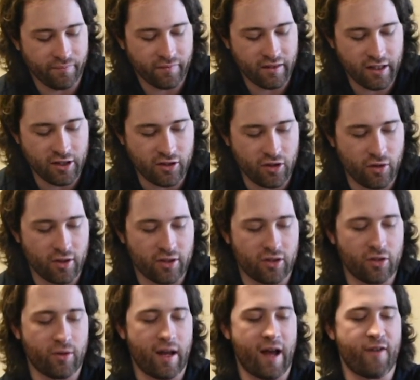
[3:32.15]
These units
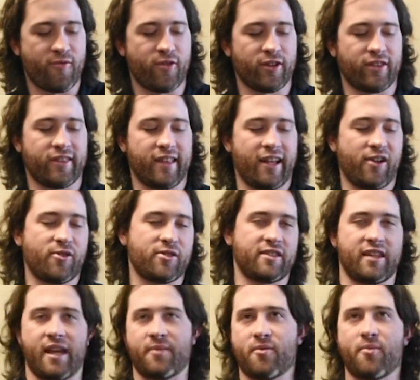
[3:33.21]
do have what they
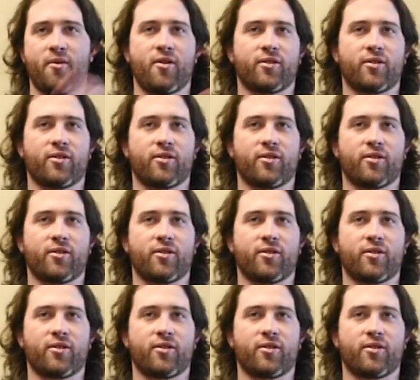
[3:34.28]
always name them,